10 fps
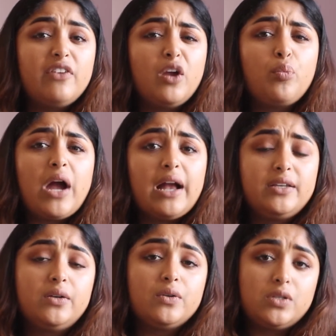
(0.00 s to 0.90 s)
a very
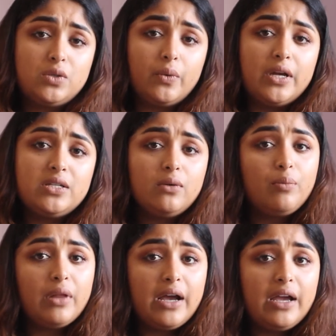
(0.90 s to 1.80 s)
practical story to
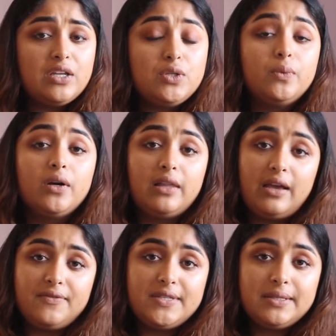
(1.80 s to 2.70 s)
apply to our
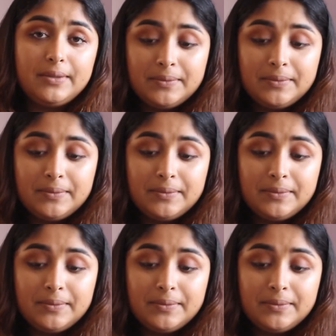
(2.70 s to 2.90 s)
lives.